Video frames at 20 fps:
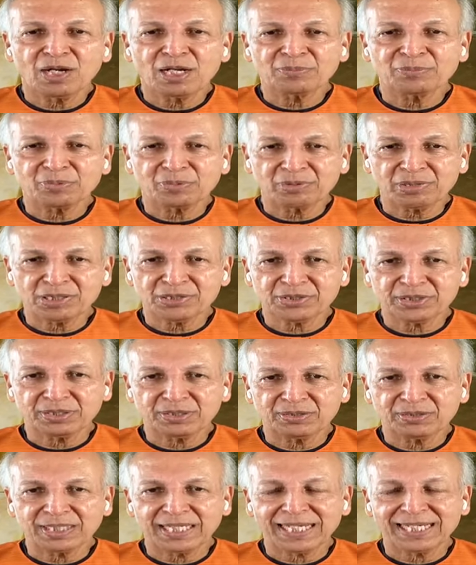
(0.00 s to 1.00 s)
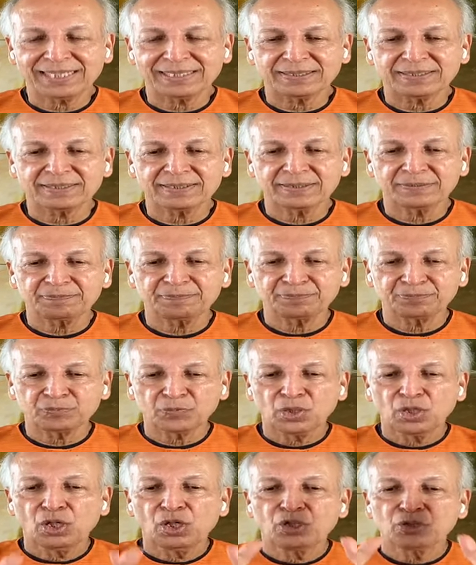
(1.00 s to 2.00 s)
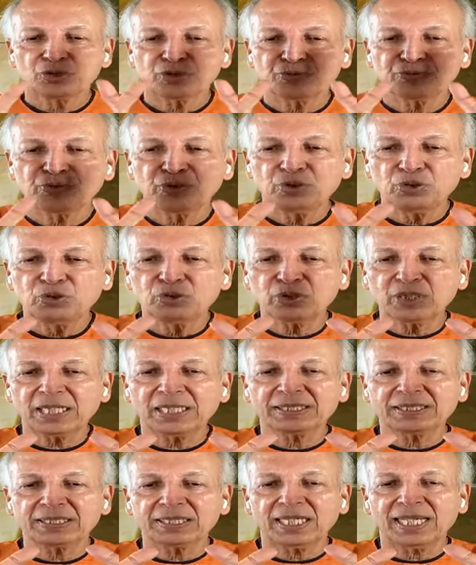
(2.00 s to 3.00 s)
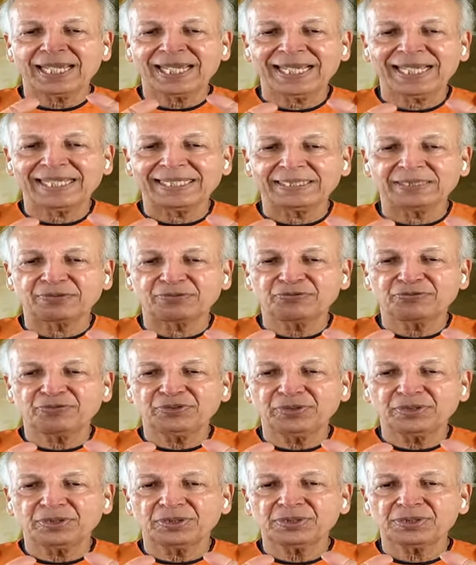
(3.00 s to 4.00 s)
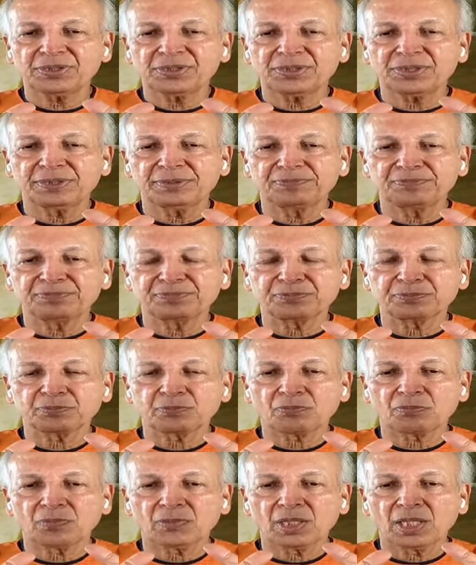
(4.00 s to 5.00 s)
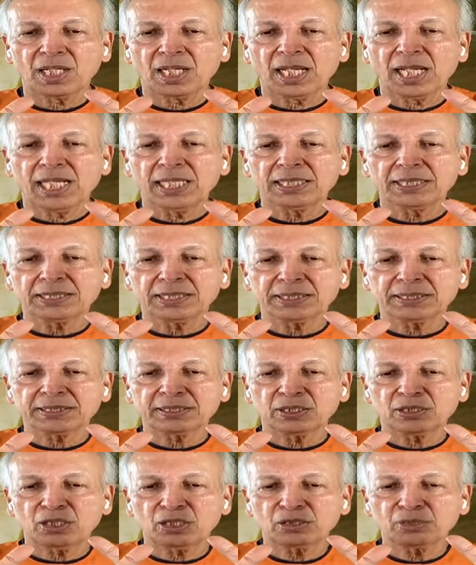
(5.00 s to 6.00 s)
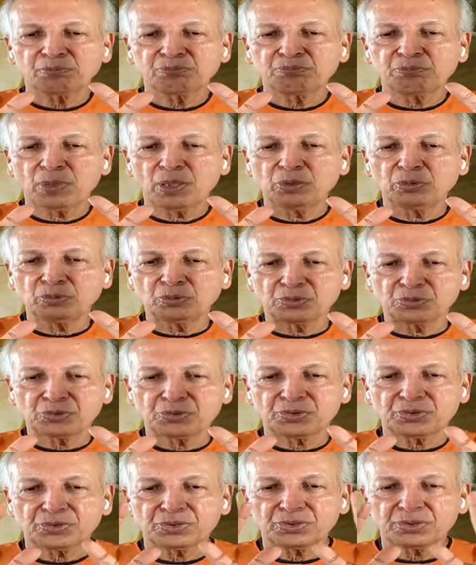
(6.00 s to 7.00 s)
operation on hands. So if you look at the hand first, there is a lot of bones.